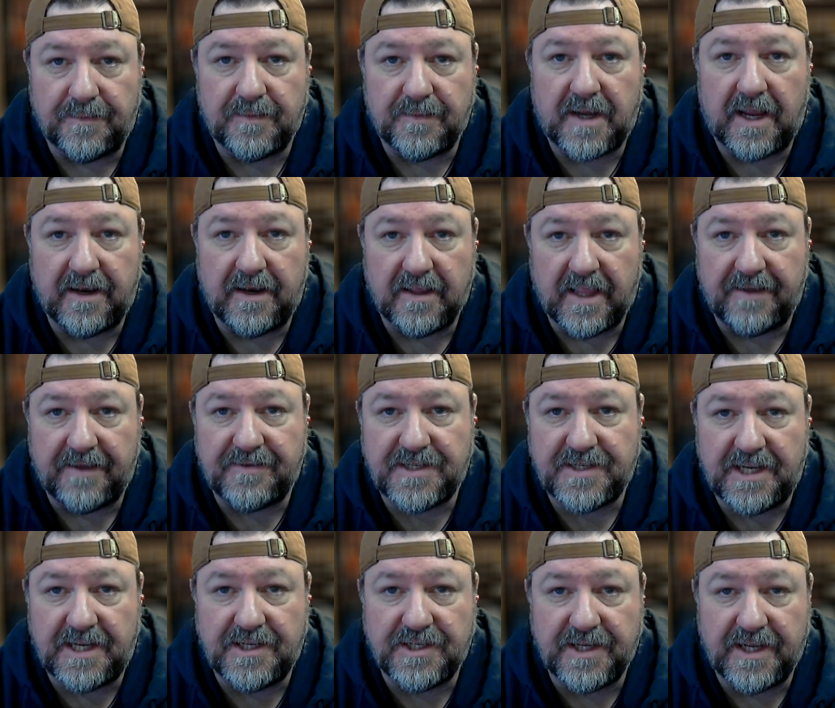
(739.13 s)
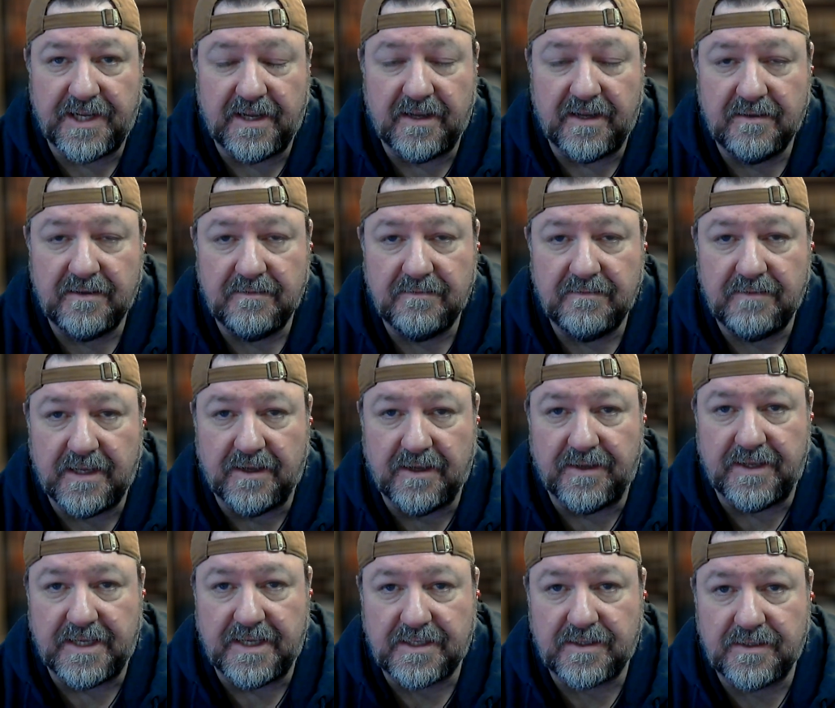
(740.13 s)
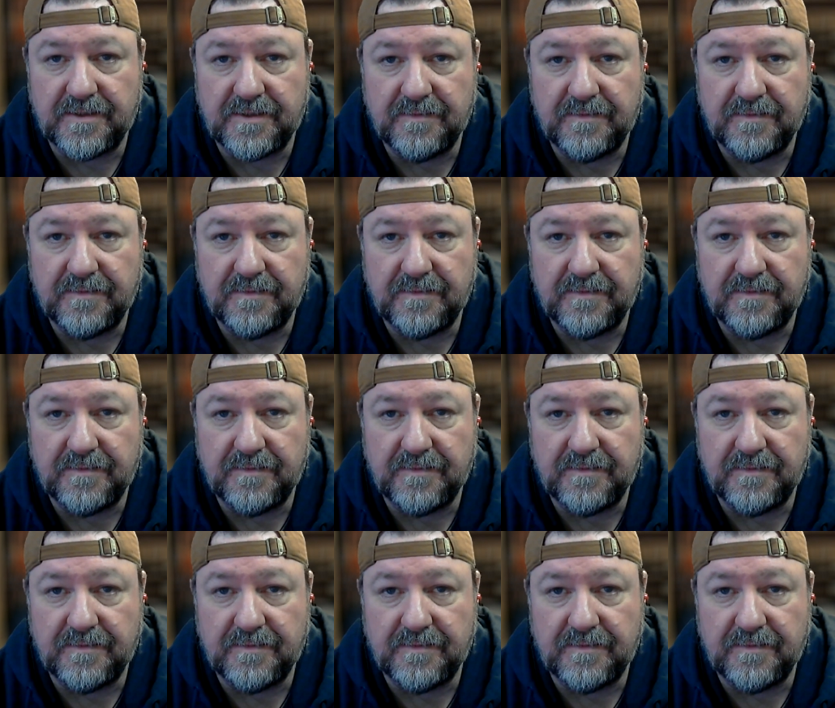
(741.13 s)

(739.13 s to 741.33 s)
kind of life changing illness.